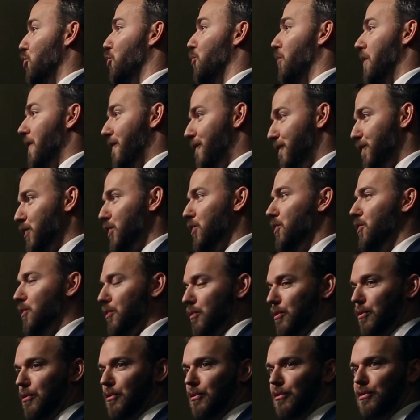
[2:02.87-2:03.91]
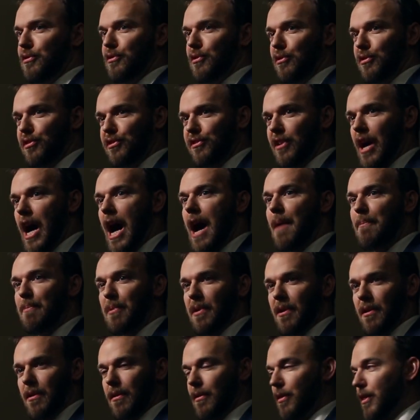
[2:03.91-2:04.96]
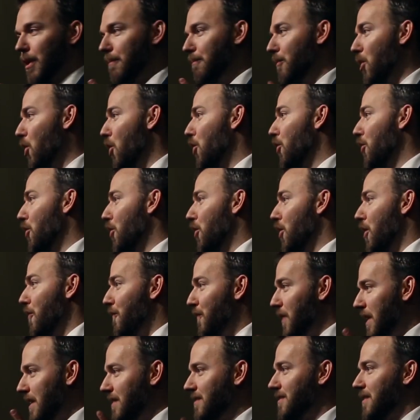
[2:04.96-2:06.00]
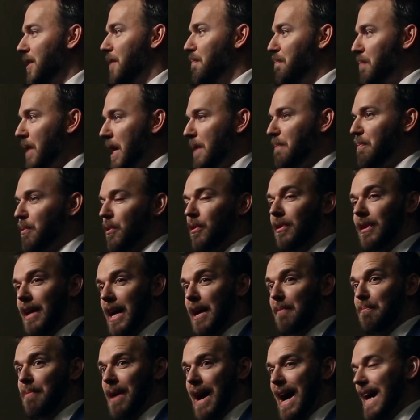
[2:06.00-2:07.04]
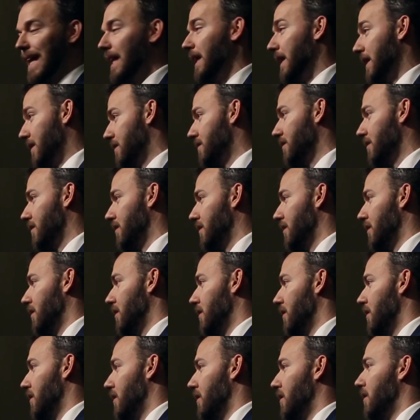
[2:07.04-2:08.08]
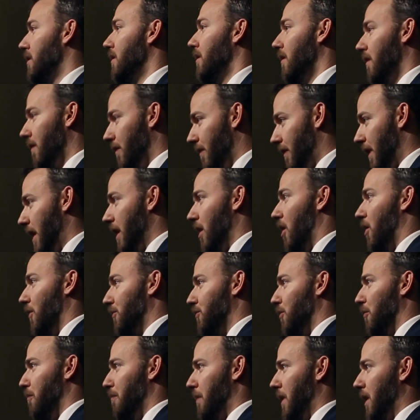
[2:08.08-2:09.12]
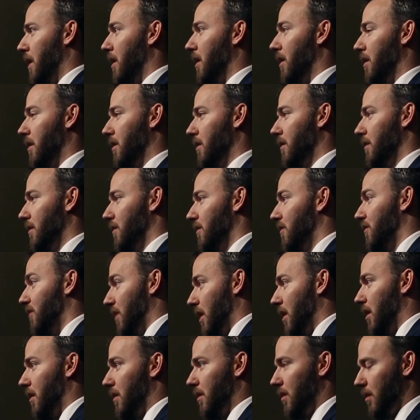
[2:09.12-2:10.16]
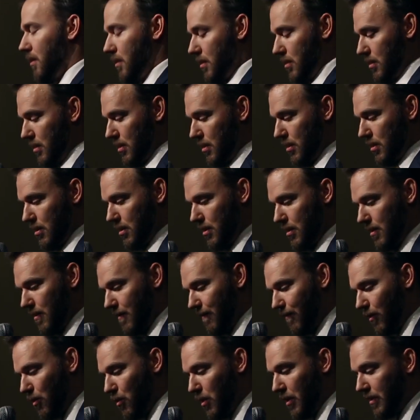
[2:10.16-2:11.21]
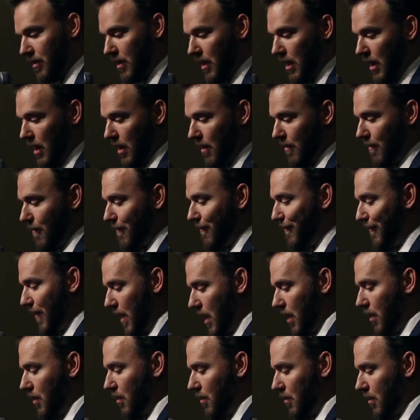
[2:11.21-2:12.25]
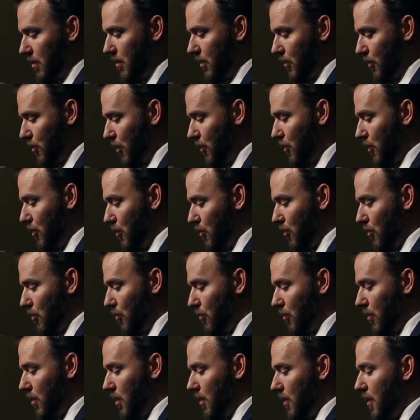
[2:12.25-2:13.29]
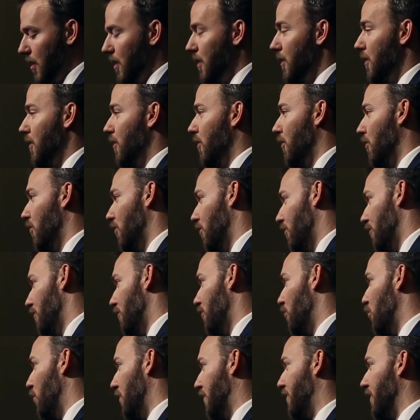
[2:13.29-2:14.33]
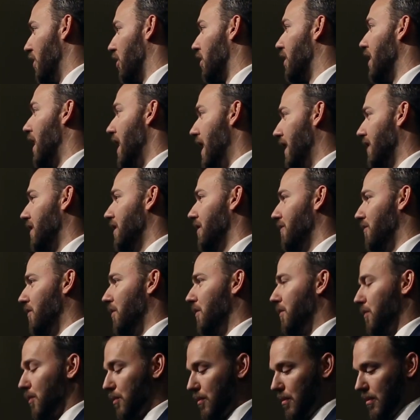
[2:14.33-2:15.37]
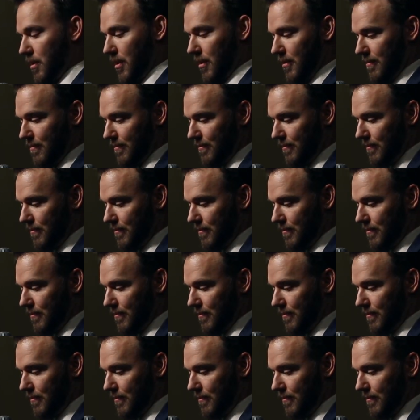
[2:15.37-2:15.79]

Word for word: who refuse to stop the murder of innocent people like Pilate, they also bear sin for what they fail to do with their God given authority.